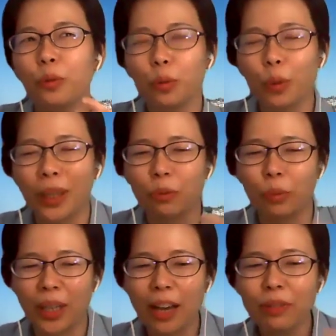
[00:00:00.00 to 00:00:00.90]

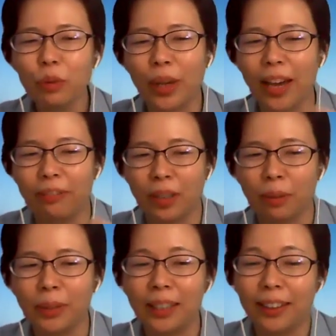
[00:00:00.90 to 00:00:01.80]
whenever we have
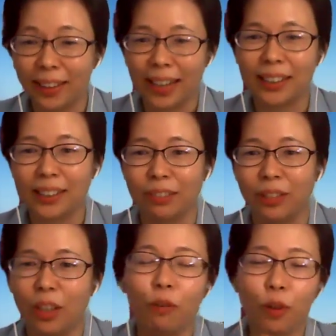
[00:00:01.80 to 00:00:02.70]
something negative,
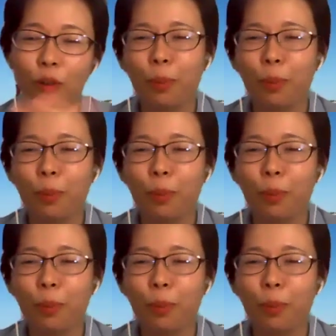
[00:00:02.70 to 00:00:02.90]
of course,